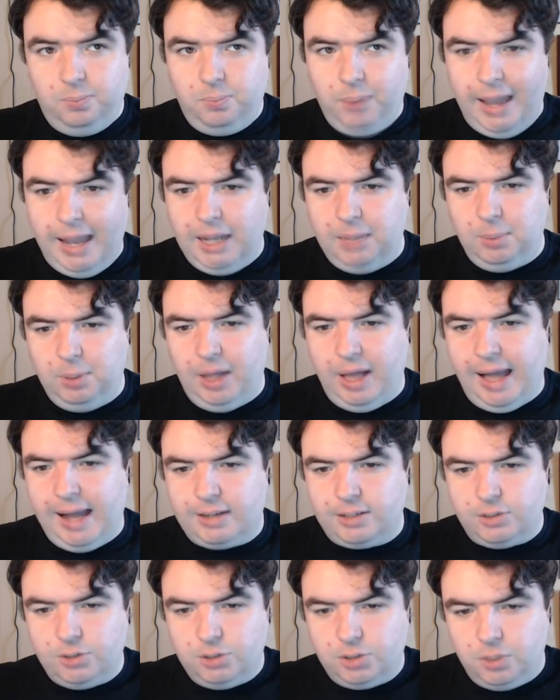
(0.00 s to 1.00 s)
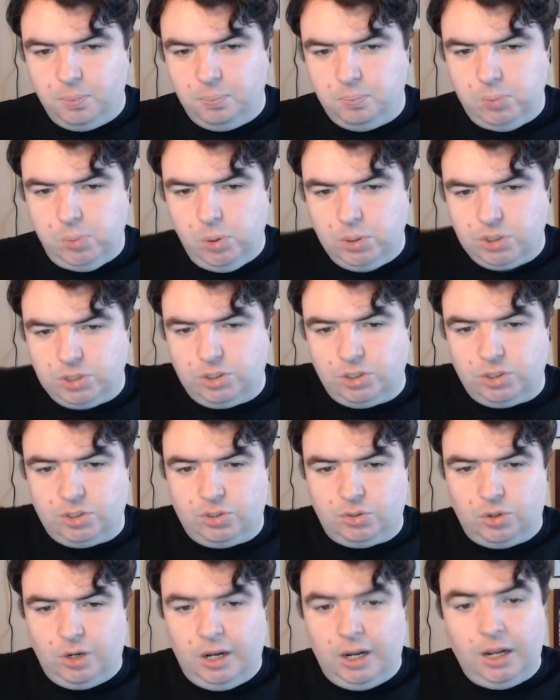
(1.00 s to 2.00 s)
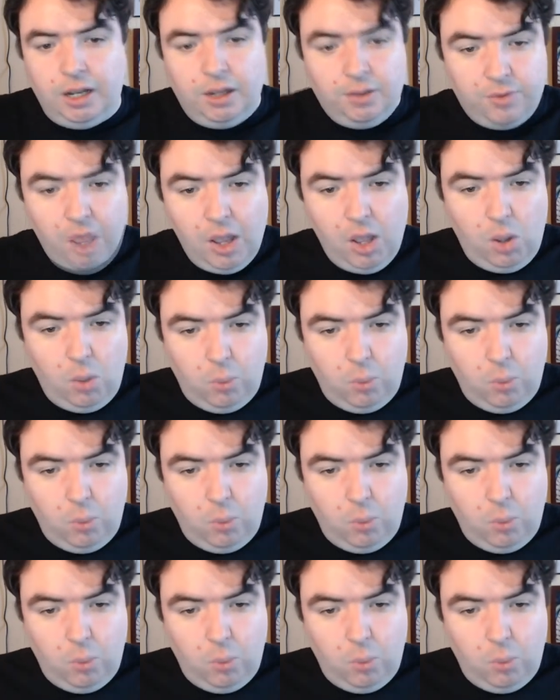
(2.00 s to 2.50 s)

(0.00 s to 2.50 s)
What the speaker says: bankable actors to boost this draw of